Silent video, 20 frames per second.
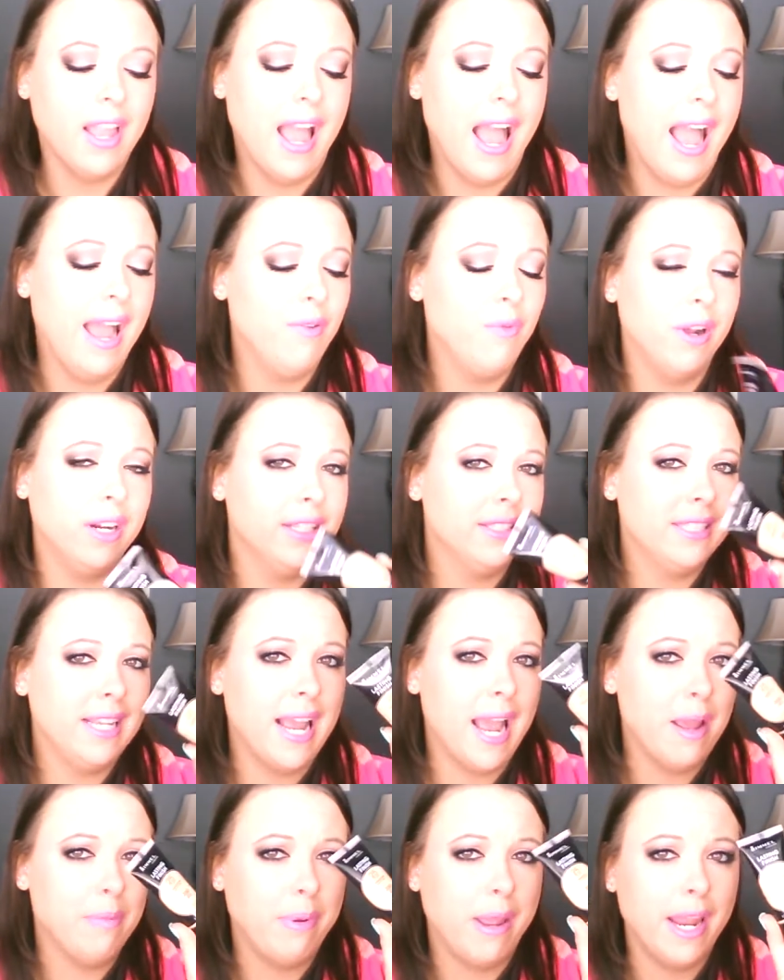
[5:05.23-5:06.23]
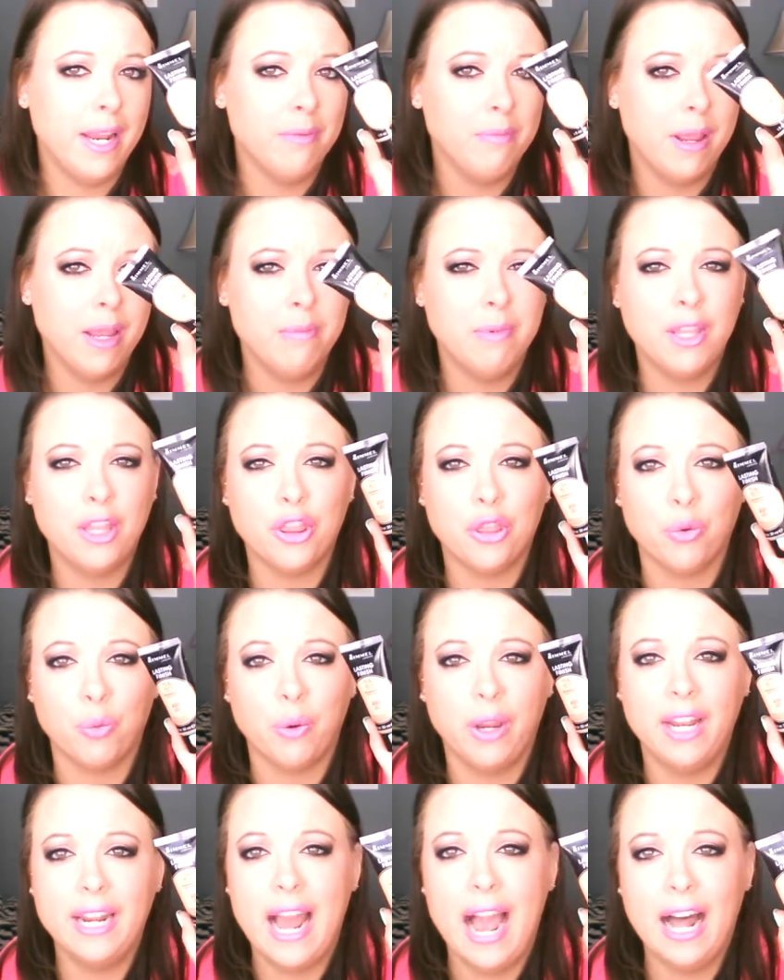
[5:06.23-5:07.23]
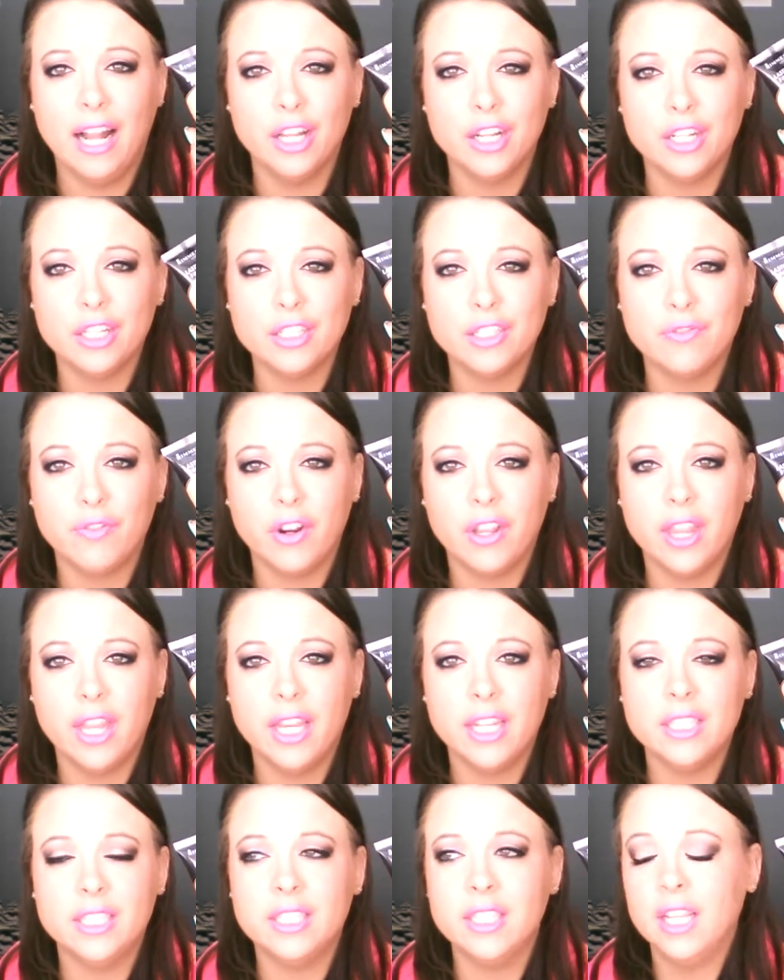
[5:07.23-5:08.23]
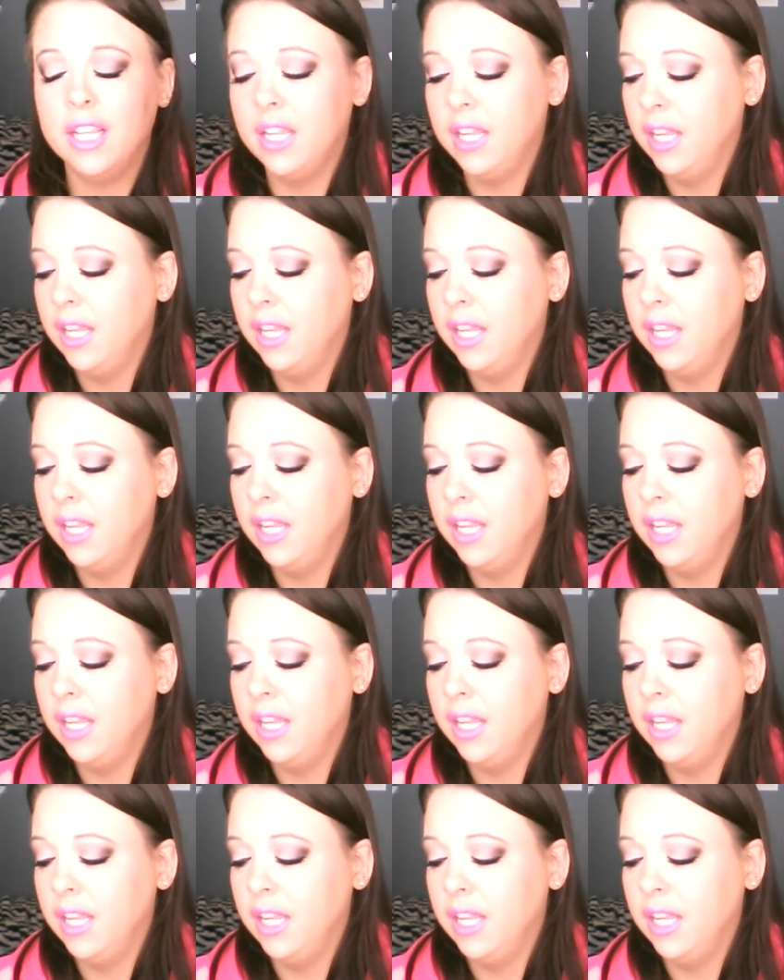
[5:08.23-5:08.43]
I want to say I paid maybe $3 for this,